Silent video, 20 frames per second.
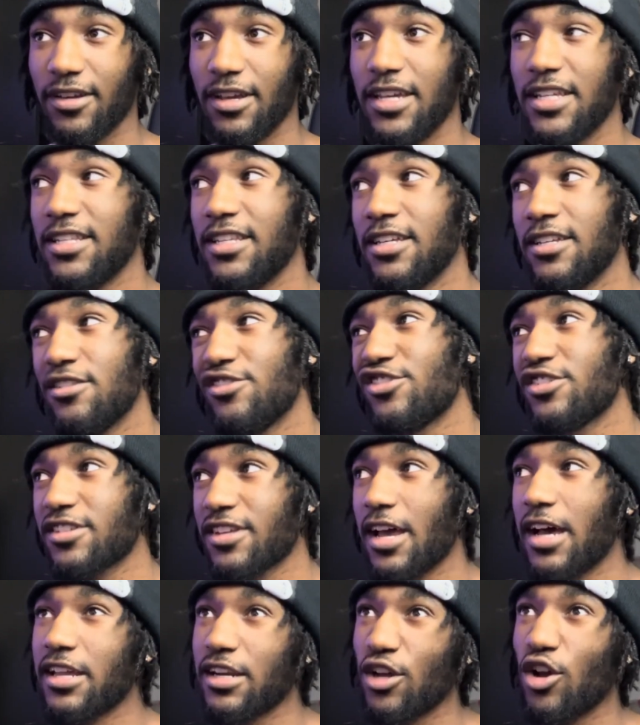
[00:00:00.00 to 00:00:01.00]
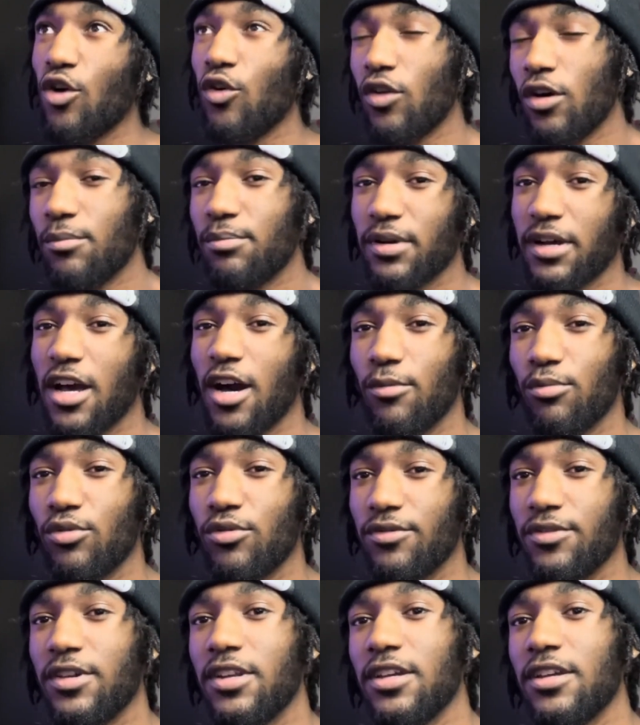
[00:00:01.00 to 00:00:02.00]
And then just kind of go up a
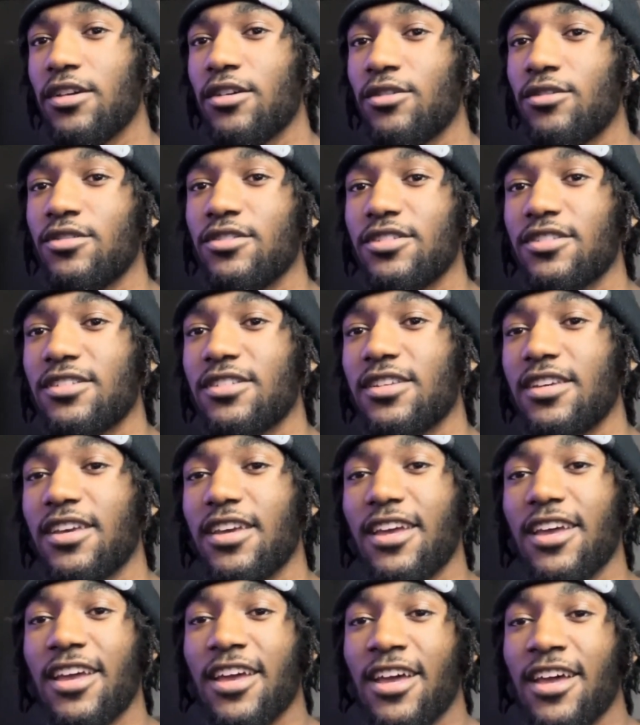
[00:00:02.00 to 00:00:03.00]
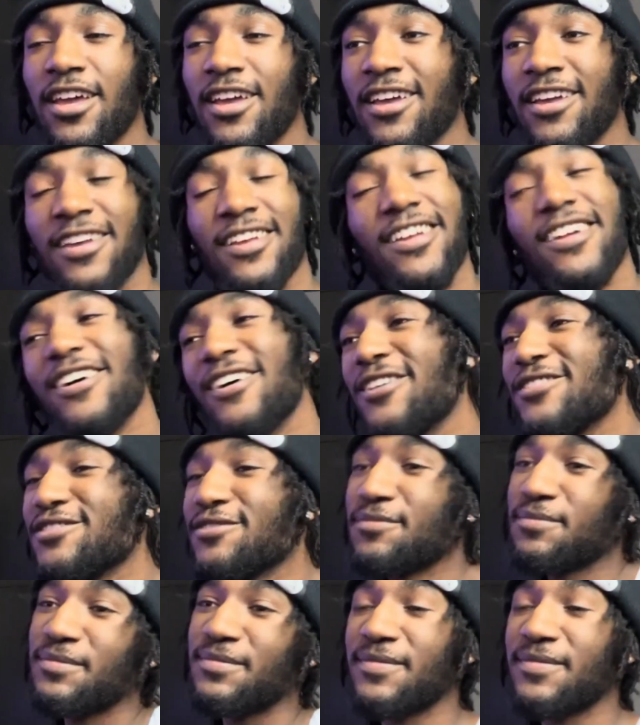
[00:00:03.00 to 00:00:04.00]
couple videos. You know,